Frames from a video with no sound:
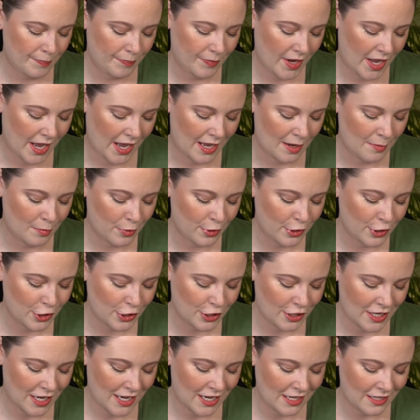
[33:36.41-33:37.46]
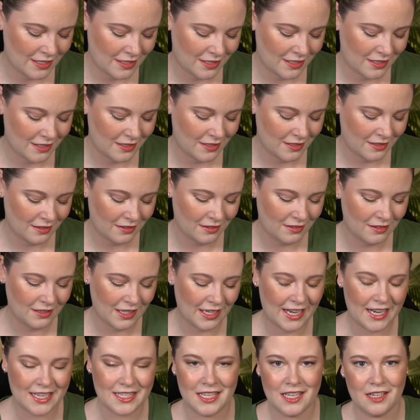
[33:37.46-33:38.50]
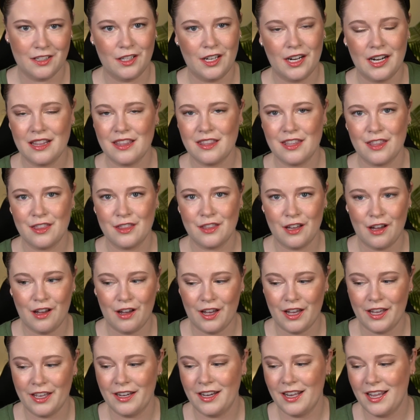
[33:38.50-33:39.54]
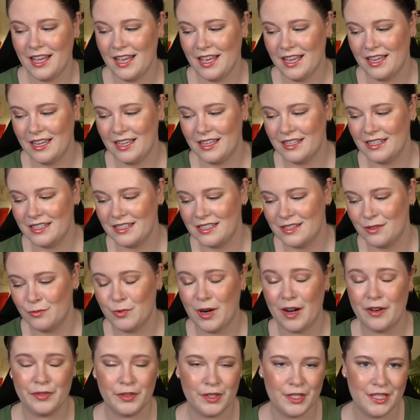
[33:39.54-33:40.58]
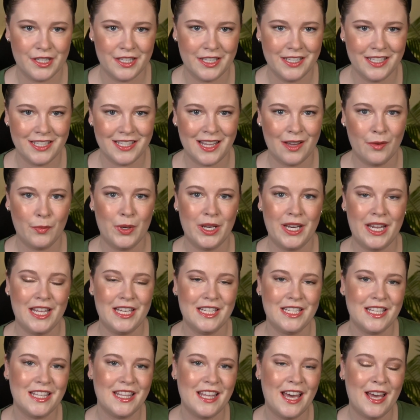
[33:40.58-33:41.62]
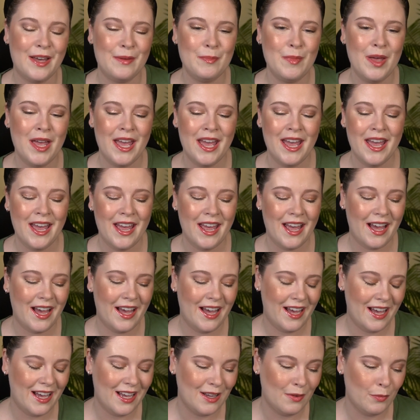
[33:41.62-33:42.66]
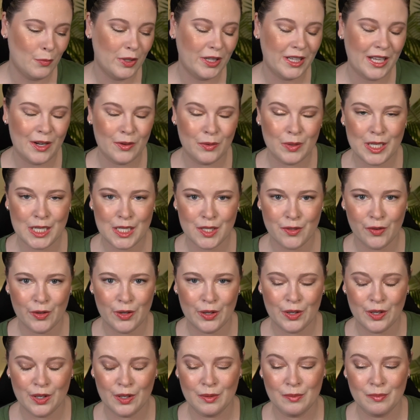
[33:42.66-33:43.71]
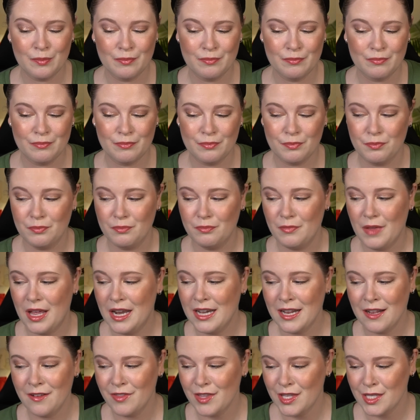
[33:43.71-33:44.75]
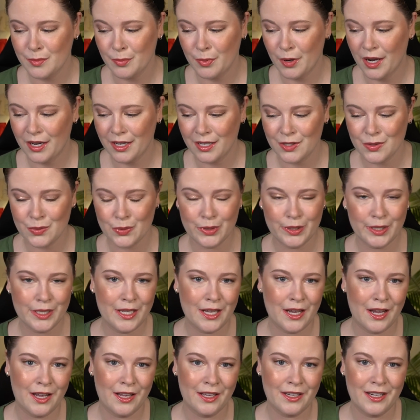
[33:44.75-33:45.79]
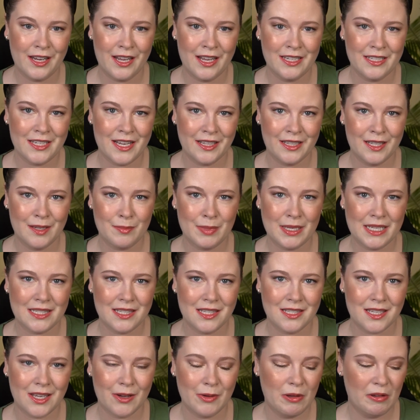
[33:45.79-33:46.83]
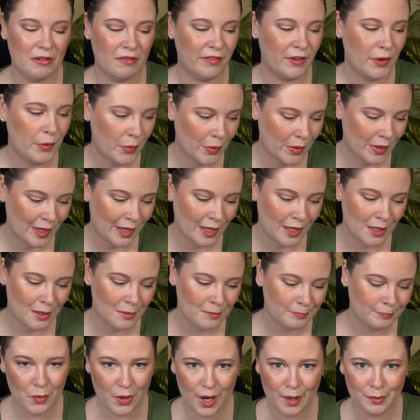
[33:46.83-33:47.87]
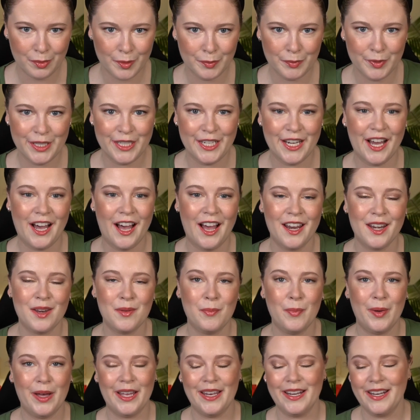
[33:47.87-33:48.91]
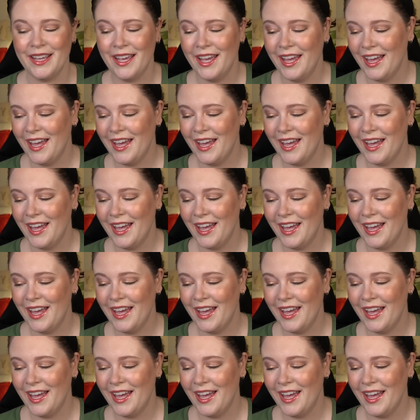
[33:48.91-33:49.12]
I appreciate, like I said, a lot of the thought and references that went into them. Uh, will I reach for any of these products really on a daily basis going forward? Probably not, but